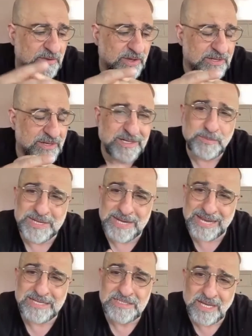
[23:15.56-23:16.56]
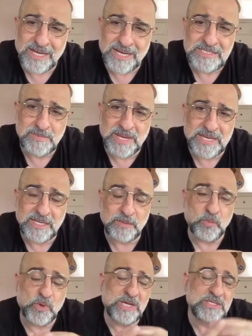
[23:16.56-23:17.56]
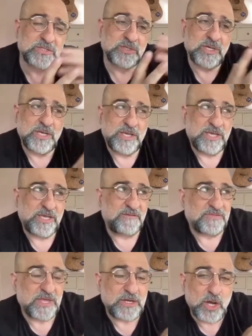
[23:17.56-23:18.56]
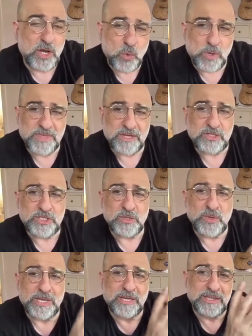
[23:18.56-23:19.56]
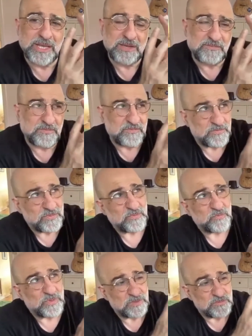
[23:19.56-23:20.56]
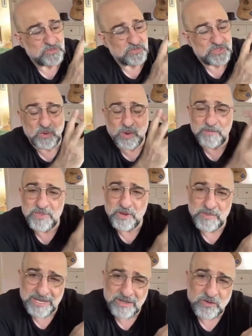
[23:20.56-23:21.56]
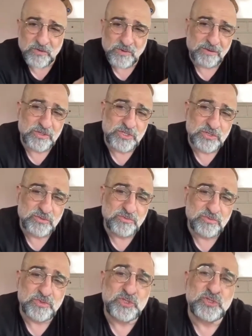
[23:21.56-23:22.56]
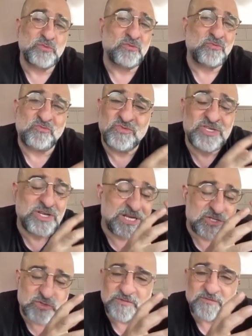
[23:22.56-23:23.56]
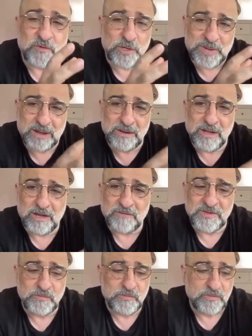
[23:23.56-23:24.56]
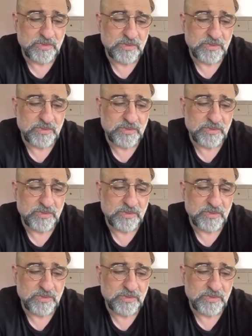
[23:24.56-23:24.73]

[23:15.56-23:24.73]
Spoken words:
and a little bit anxiety making. Whereas if they know what they're doing and they can go up there and make a crowd literally fall about laughing